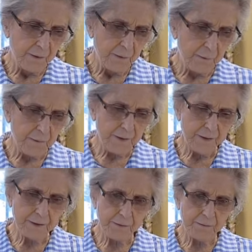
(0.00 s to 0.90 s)
what is
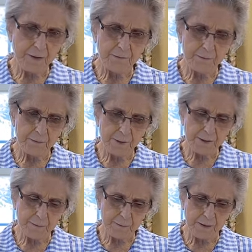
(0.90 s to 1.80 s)
your favorite
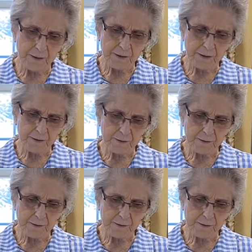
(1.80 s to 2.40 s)
recipe?" She says,